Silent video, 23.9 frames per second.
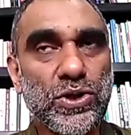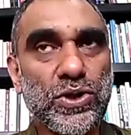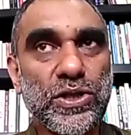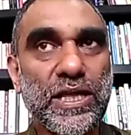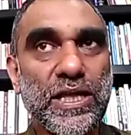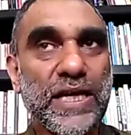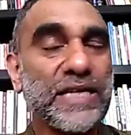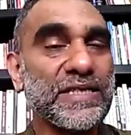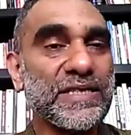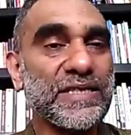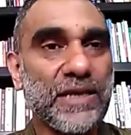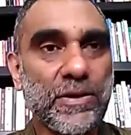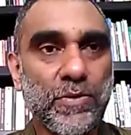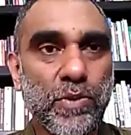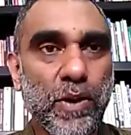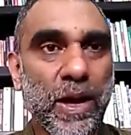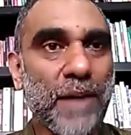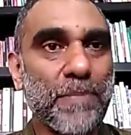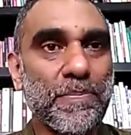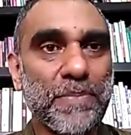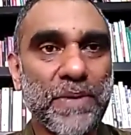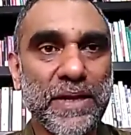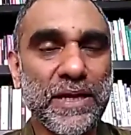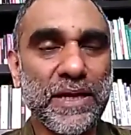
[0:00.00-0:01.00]
things that were
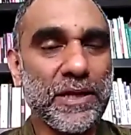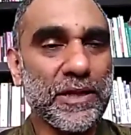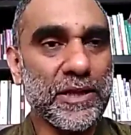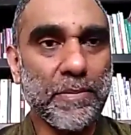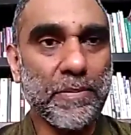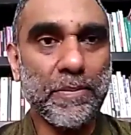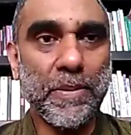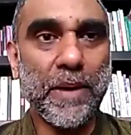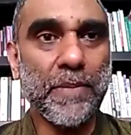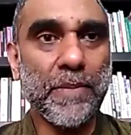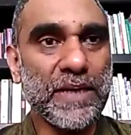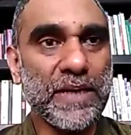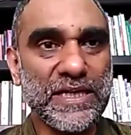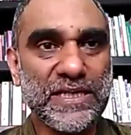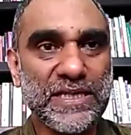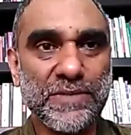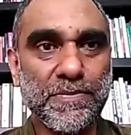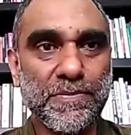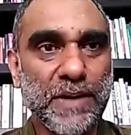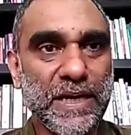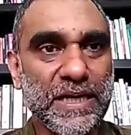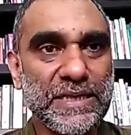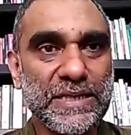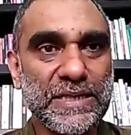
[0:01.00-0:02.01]
happening in the public
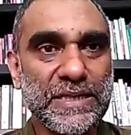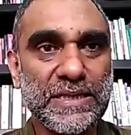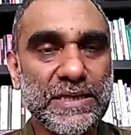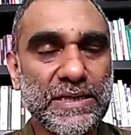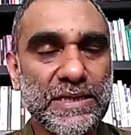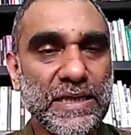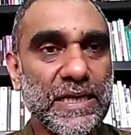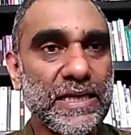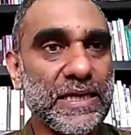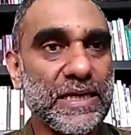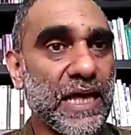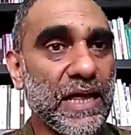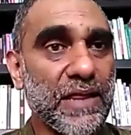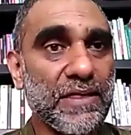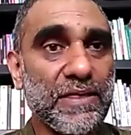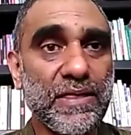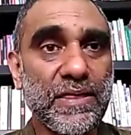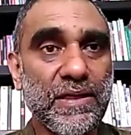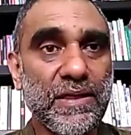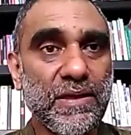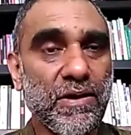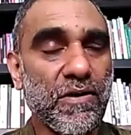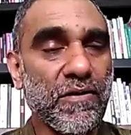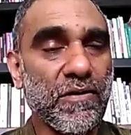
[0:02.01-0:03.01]
space, the death
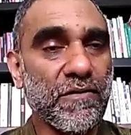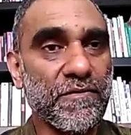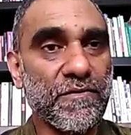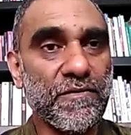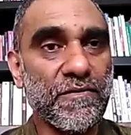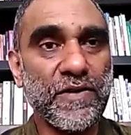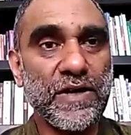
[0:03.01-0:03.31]
of